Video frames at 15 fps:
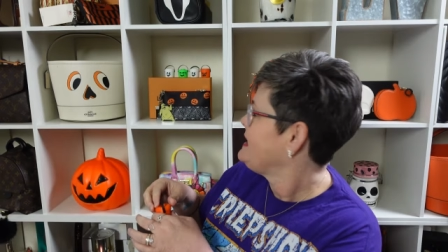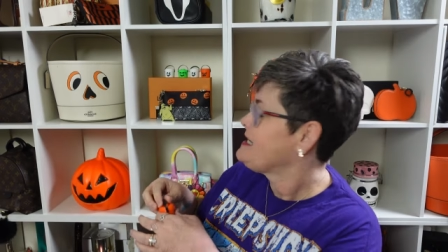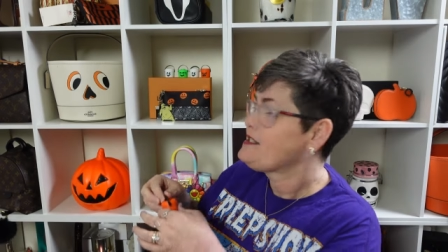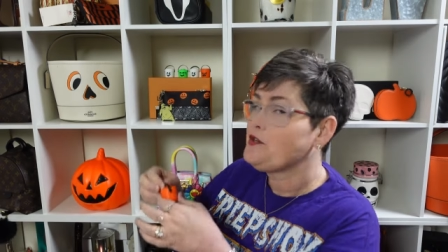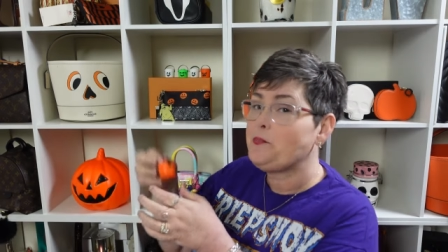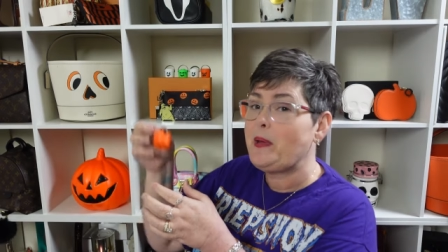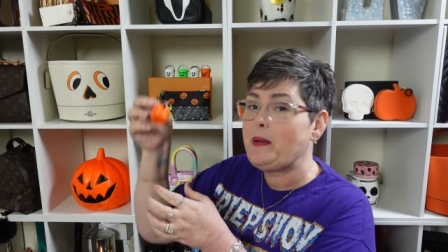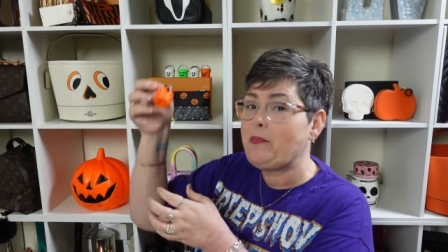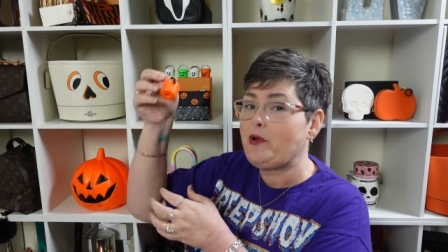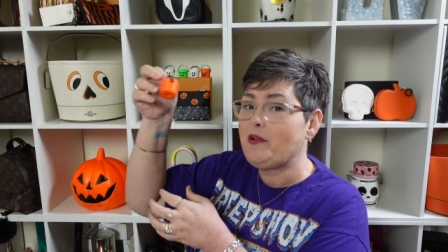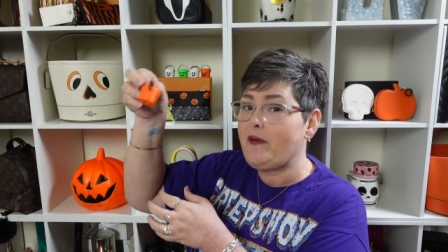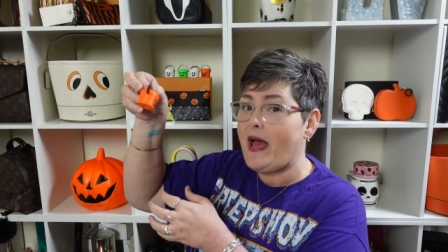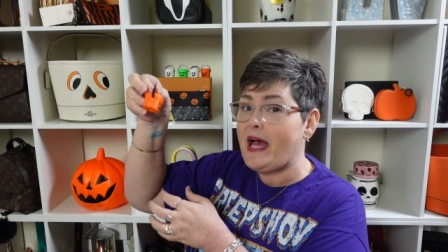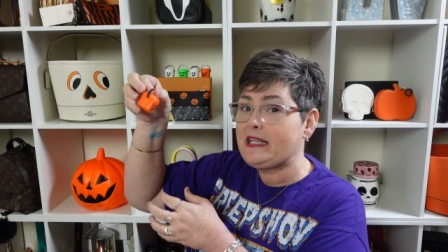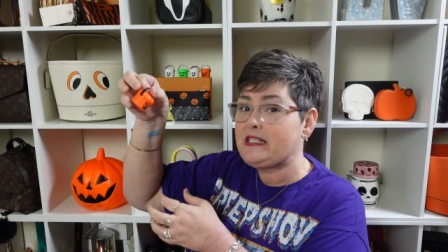So people
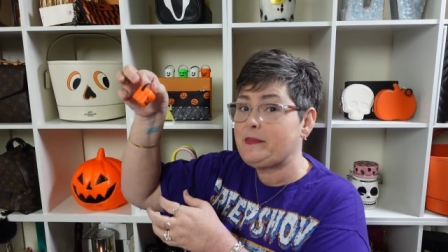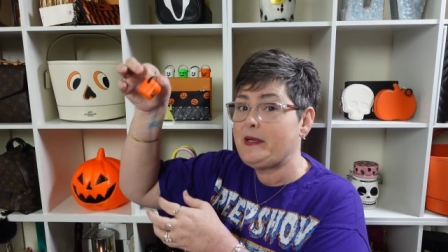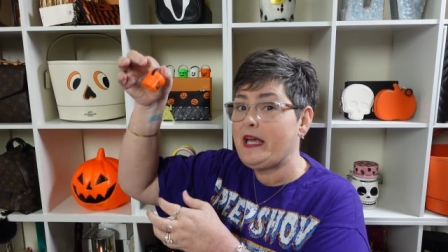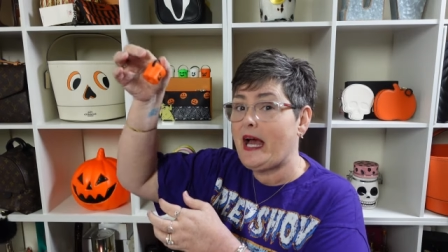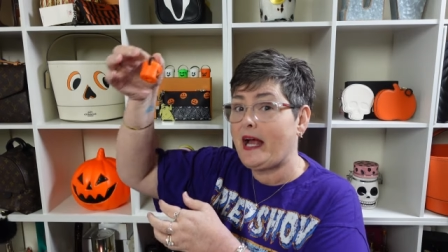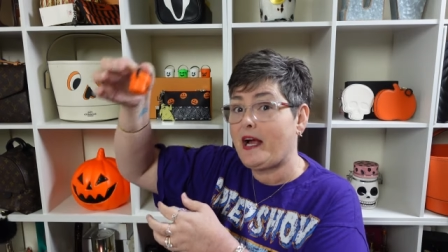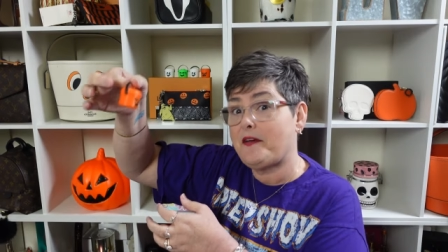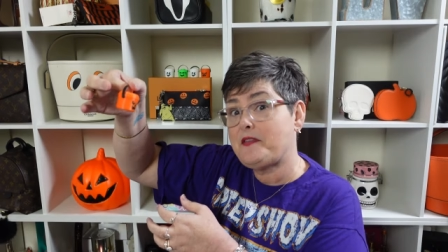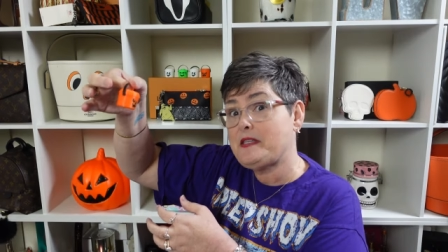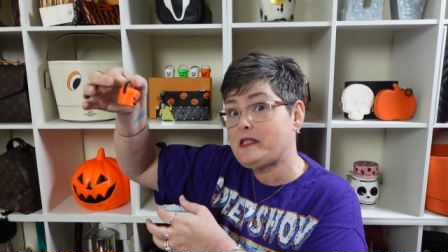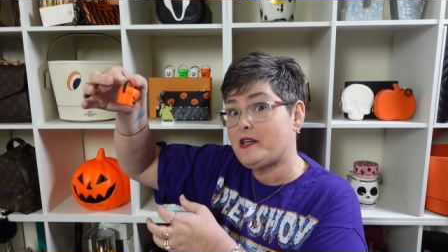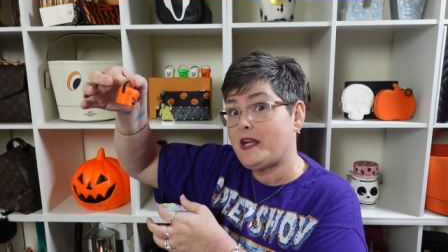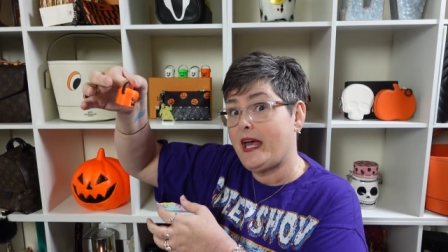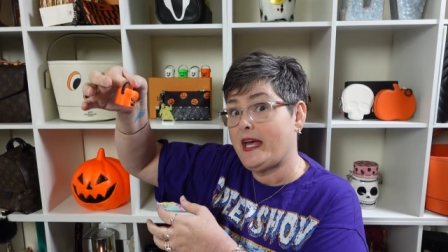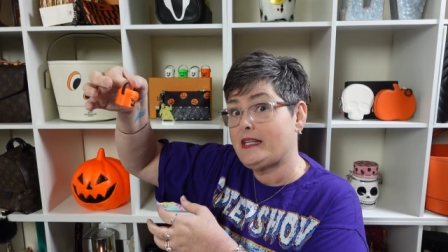have asked me. I got these
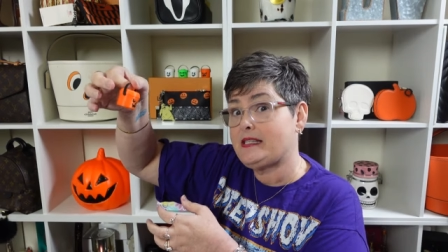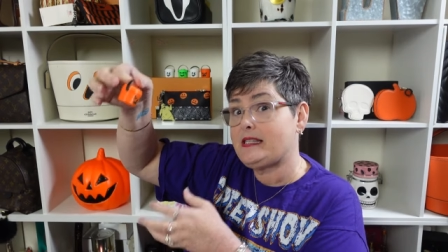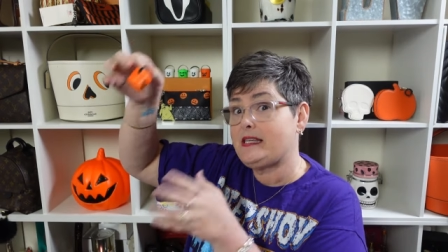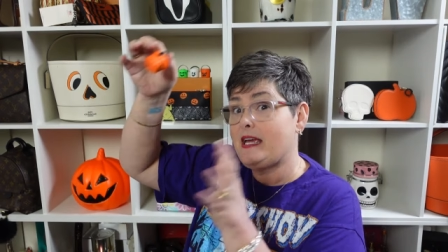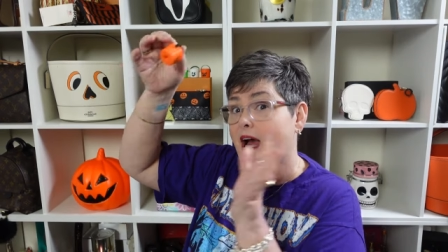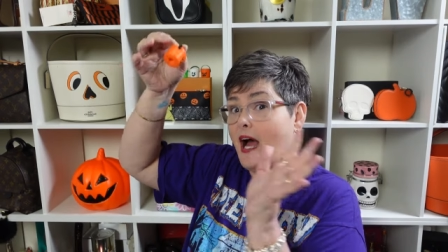on Etsy.